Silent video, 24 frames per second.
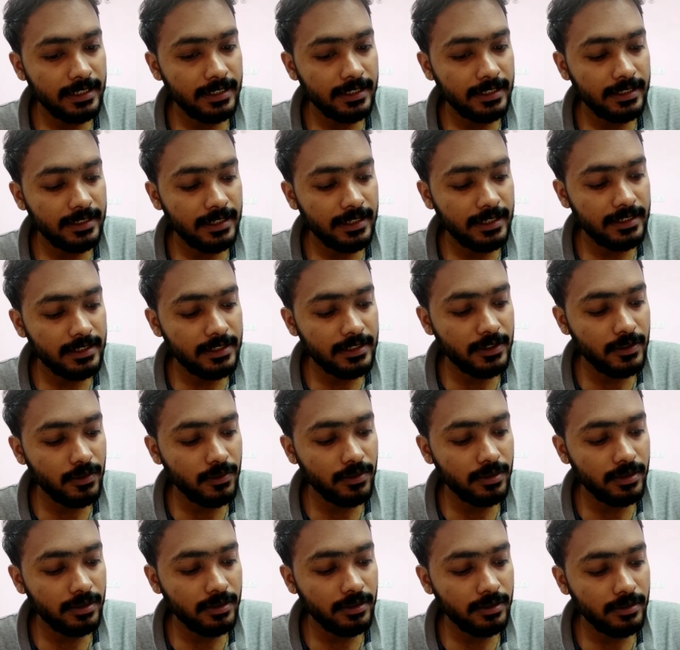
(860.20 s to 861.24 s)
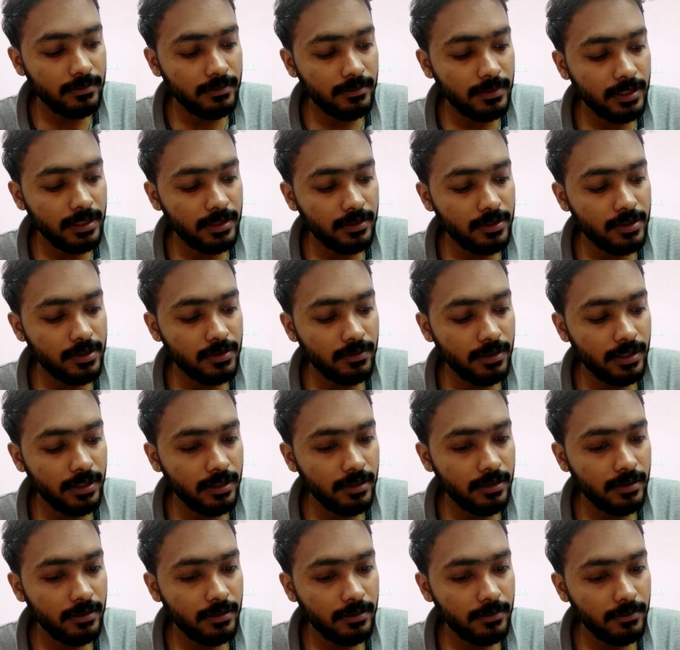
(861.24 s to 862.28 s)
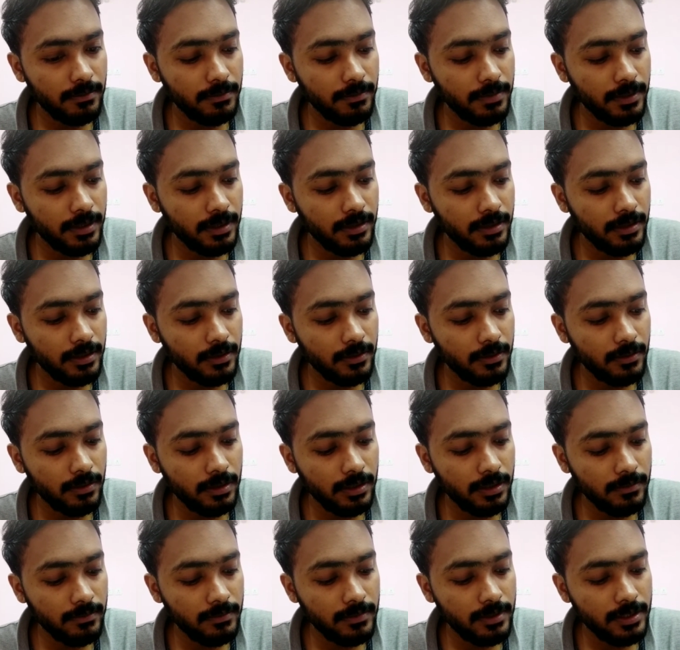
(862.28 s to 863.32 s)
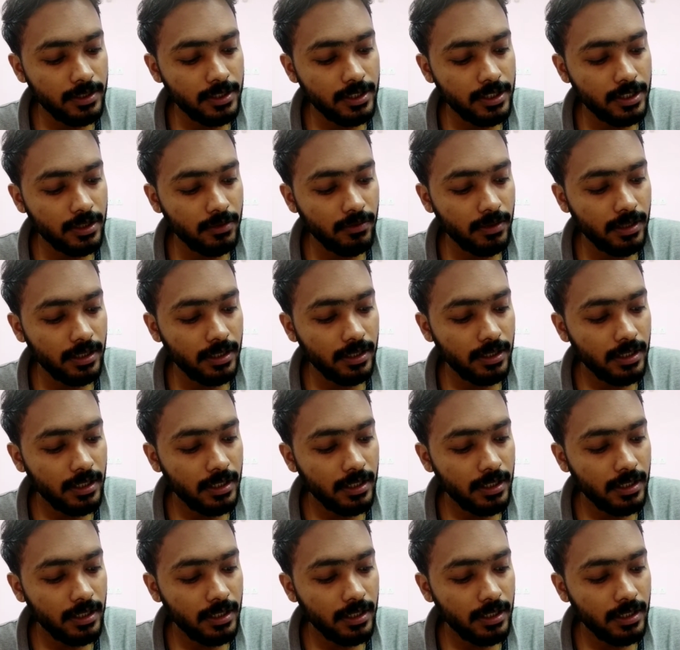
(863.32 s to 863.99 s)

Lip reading: that is Newton meter square per Coulomb square.